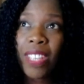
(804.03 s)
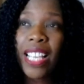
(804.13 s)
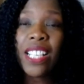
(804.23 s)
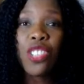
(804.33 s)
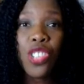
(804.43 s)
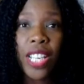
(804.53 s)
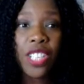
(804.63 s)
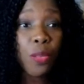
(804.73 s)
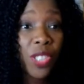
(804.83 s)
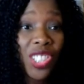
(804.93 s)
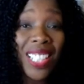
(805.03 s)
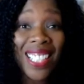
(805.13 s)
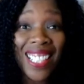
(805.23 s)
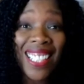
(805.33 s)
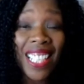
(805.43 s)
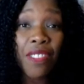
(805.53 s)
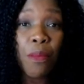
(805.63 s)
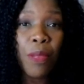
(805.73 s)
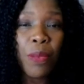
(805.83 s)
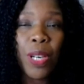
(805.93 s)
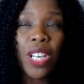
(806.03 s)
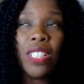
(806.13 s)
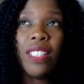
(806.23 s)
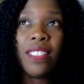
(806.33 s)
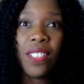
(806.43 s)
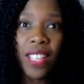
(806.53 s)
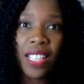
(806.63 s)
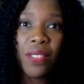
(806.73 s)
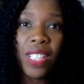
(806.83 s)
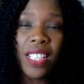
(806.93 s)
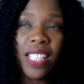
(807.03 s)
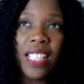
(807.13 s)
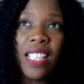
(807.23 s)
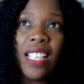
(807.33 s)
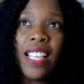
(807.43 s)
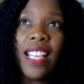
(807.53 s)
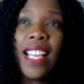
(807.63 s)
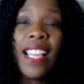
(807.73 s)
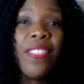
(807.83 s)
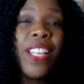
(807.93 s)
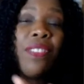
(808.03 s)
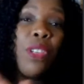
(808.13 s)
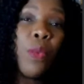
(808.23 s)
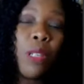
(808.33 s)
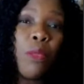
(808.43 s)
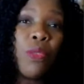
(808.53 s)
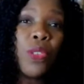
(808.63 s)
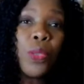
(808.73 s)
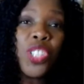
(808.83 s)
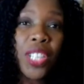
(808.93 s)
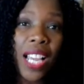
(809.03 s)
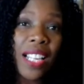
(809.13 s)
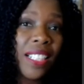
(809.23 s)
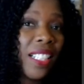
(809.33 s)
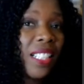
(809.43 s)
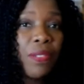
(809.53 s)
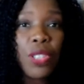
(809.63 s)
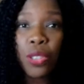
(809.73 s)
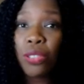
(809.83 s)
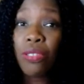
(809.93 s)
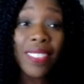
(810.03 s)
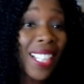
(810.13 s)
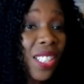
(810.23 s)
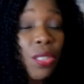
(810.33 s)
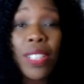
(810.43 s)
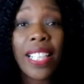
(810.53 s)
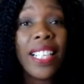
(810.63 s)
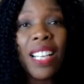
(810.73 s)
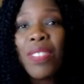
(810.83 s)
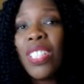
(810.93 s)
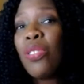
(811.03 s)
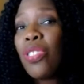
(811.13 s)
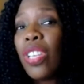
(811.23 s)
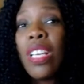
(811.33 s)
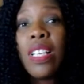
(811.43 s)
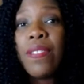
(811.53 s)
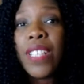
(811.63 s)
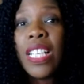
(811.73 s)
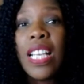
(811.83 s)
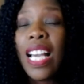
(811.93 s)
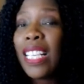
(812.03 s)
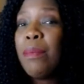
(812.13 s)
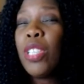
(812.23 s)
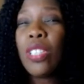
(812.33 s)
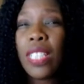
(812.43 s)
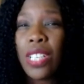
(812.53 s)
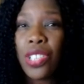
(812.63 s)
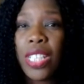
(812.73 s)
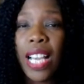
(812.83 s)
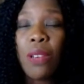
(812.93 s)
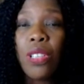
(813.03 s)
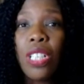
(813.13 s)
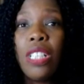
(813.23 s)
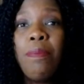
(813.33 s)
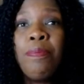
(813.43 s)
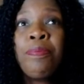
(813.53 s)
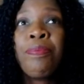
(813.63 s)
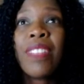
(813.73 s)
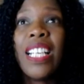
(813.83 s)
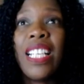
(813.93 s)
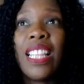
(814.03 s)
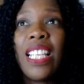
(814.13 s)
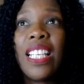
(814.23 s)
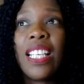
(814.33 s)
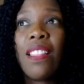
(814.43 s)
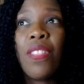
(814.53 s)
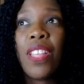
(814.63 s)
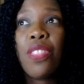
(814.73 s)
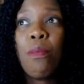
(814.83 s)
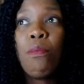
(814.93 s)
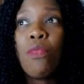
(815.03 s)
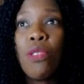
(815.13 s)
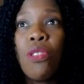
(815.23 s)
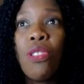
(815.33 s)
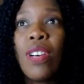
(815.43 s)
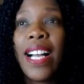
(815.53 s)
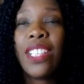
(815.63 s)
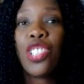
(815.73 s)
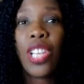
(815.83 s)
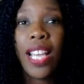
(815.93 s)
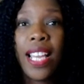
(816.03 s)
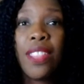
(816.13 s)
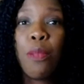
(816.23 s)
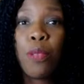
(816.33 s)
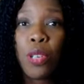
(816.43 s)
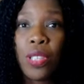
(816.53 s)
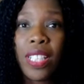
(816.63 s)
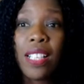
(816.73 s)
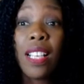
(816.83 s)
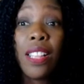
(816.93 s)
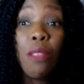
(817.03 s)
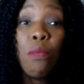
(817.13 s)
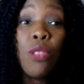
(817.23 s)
exchange, which Sydney had given me one. So thank you, Sydney. And then if you want to move forward, you can. And if you don't, that's okay. I've still served and I'm not attached to the outcome. And I think that the more I share the process and